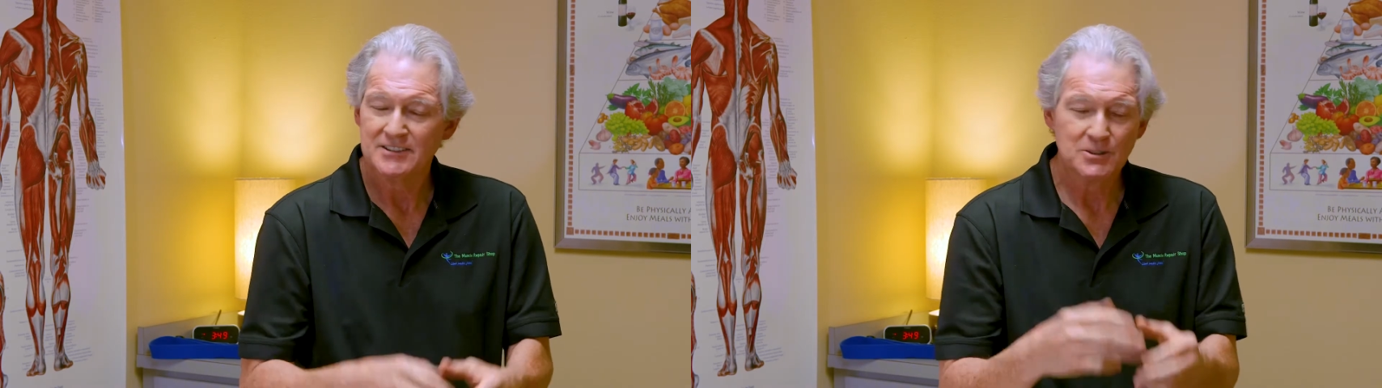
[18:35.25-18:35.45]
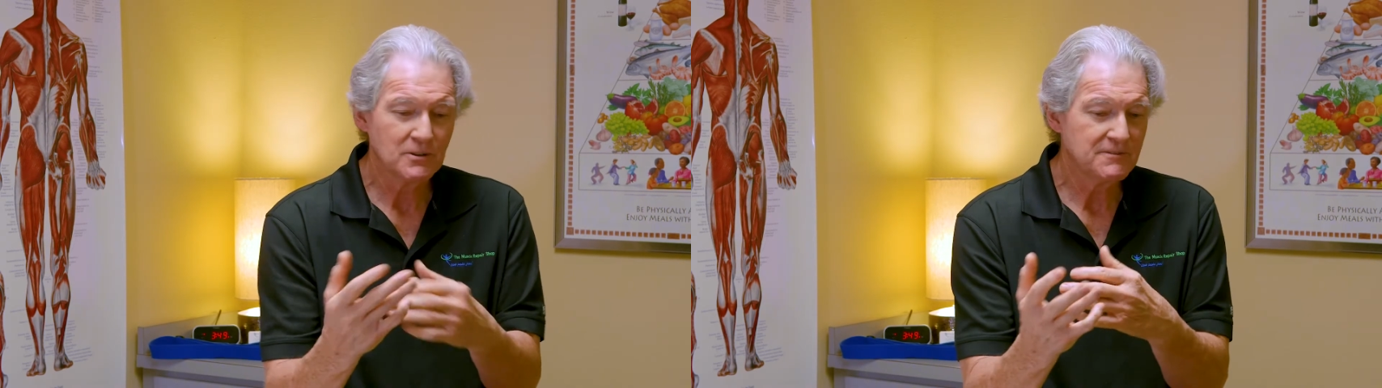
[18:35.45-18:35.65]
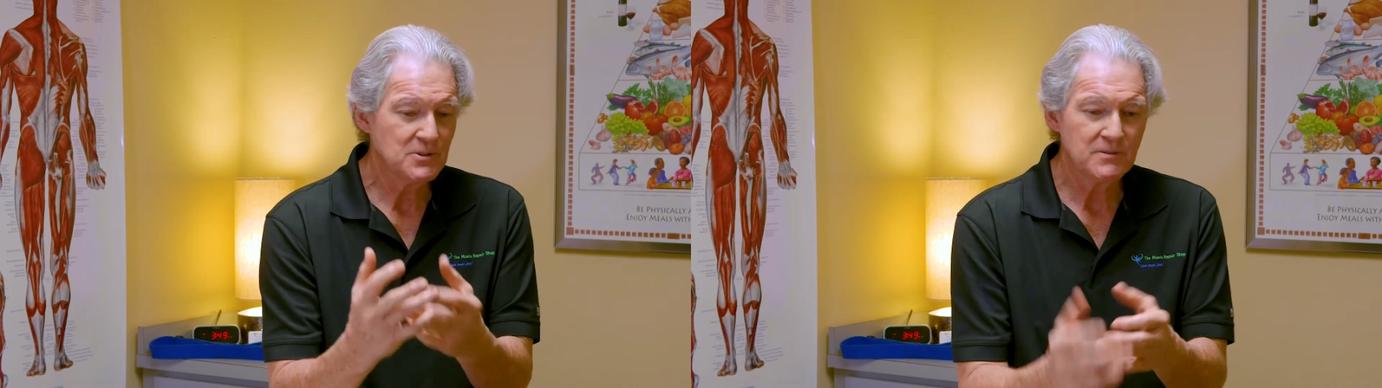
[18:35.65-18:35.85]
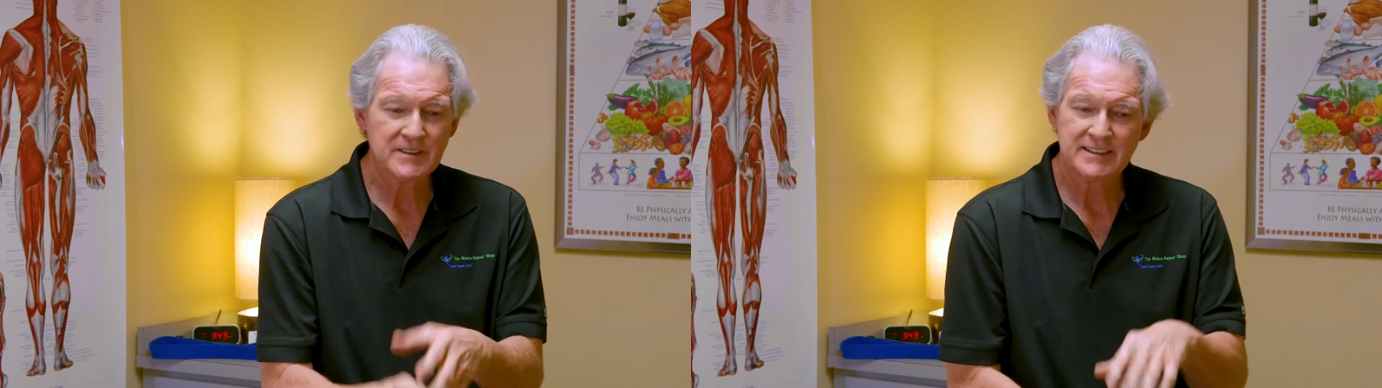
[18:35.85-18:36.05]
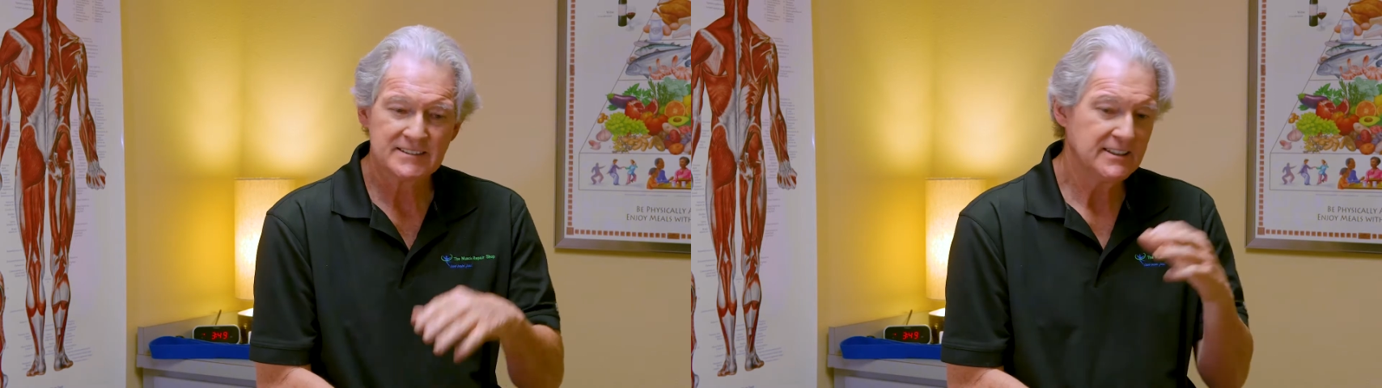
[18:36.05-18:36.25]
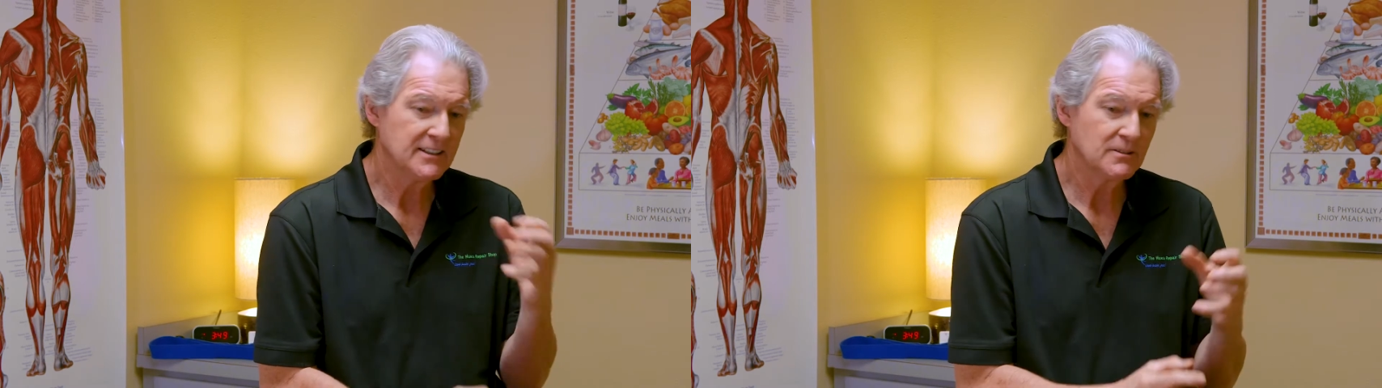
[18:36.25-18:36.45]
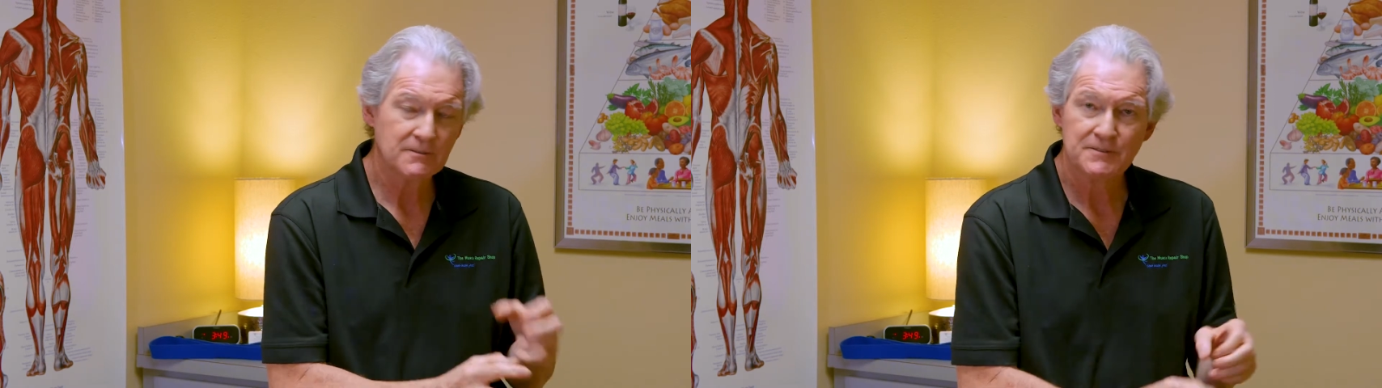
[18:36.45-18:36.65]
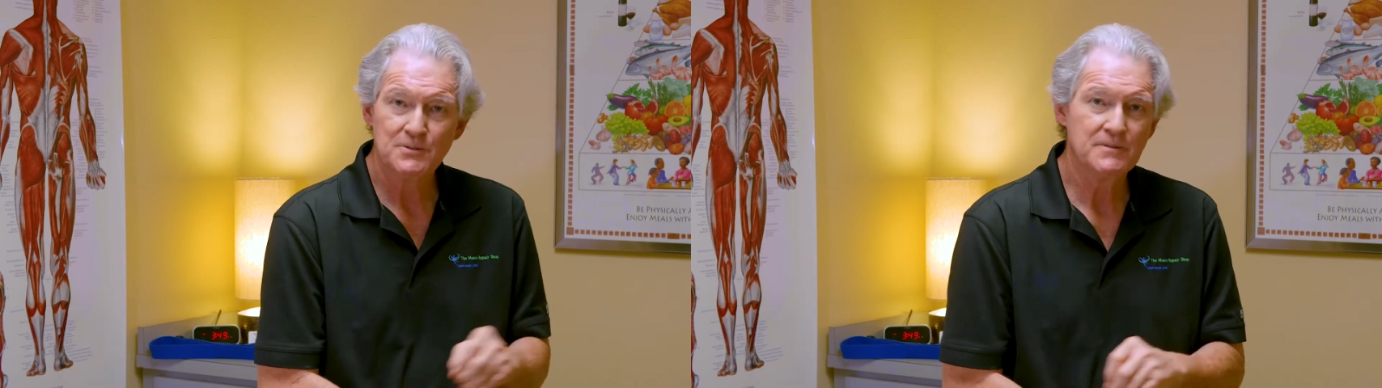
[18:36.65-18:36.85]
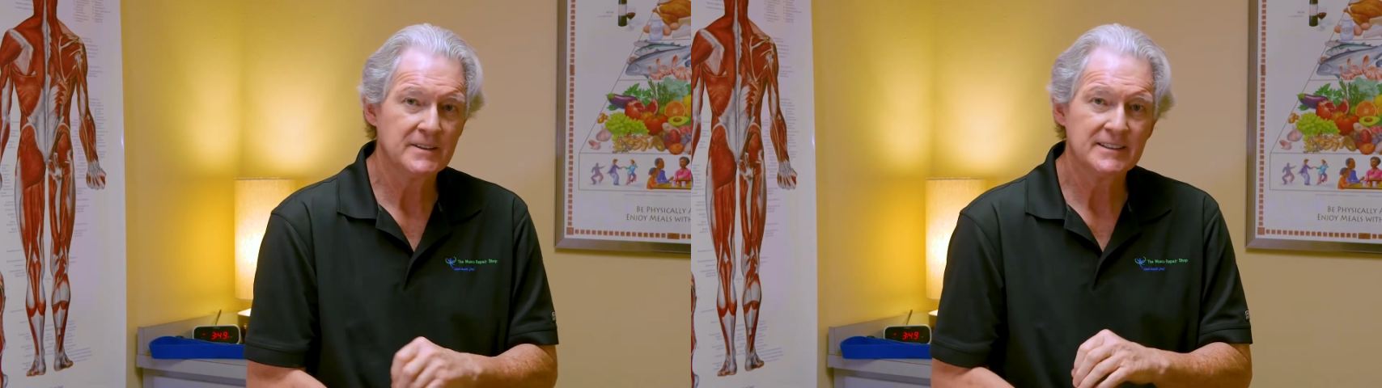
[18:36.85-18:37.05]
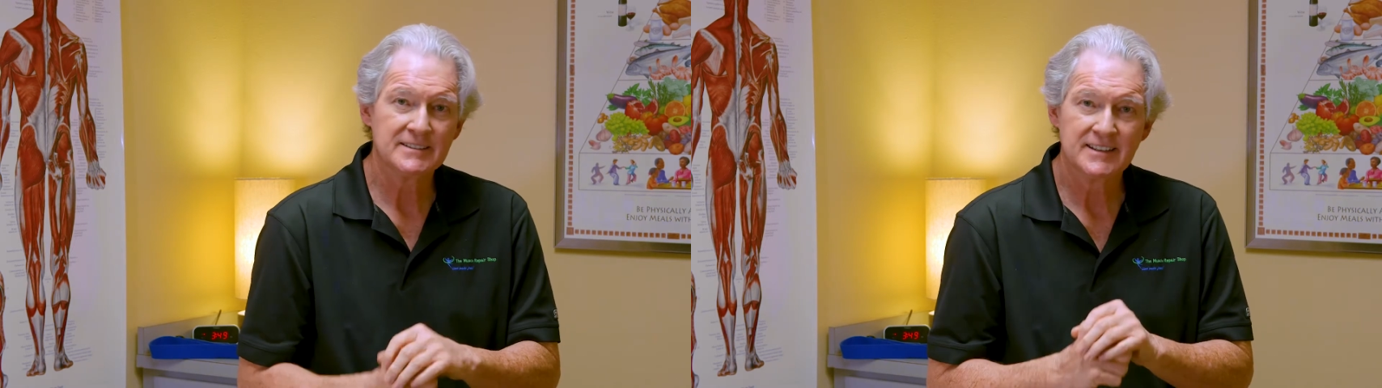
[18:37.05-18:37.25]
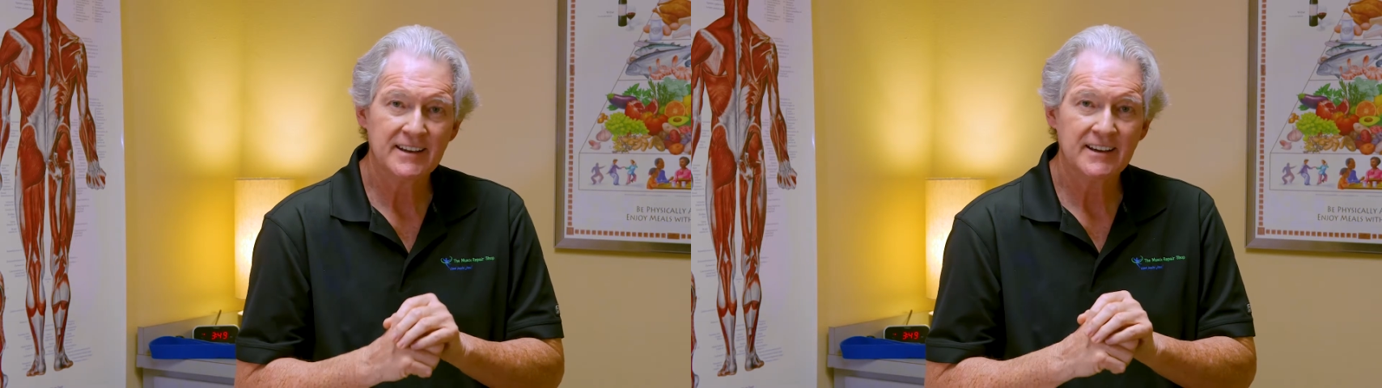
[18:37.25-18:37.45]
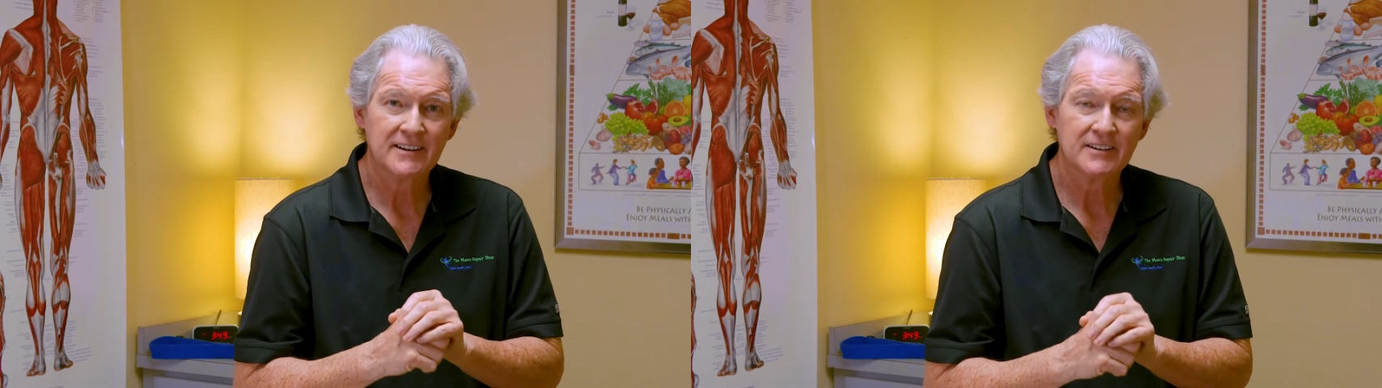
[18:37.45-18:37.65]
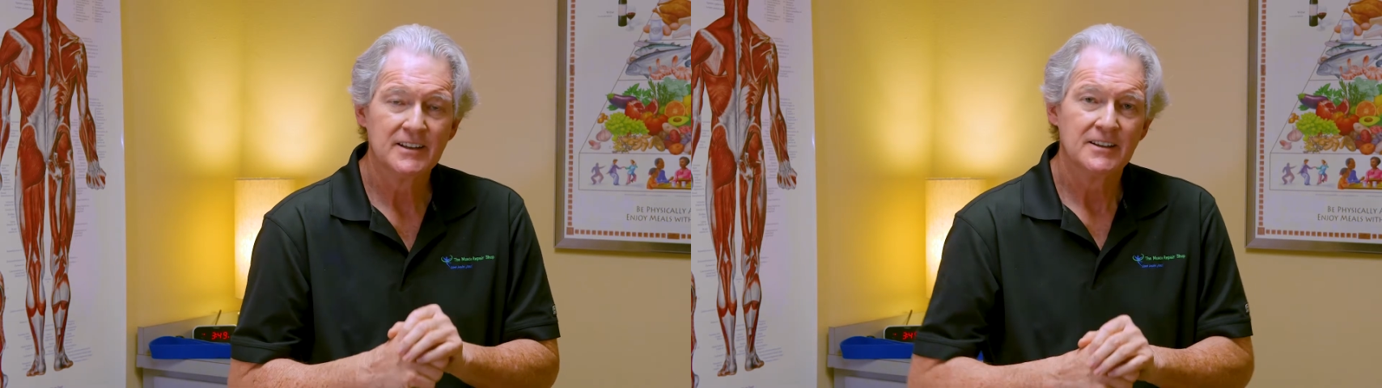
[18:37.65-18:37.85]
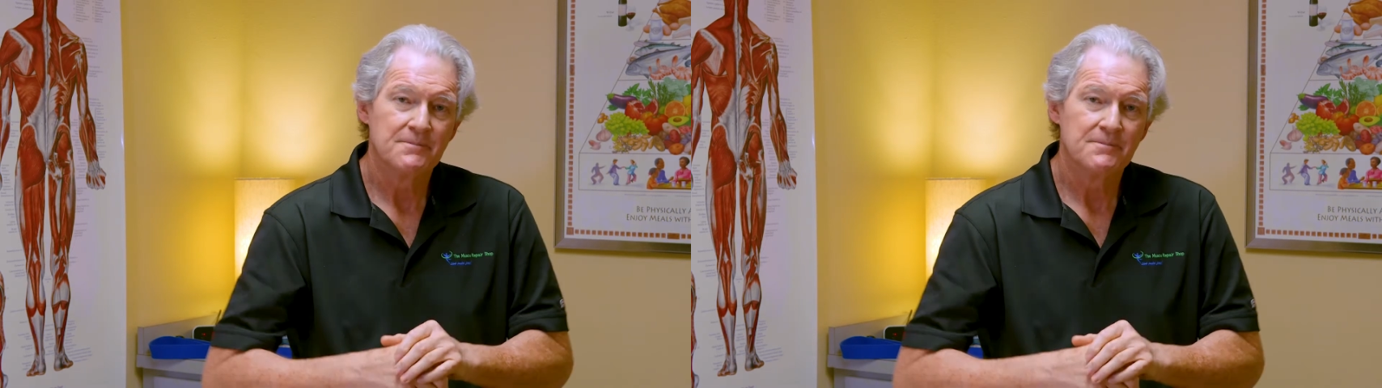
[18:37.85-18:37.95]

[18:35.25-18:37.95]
do a few things here, a few things there,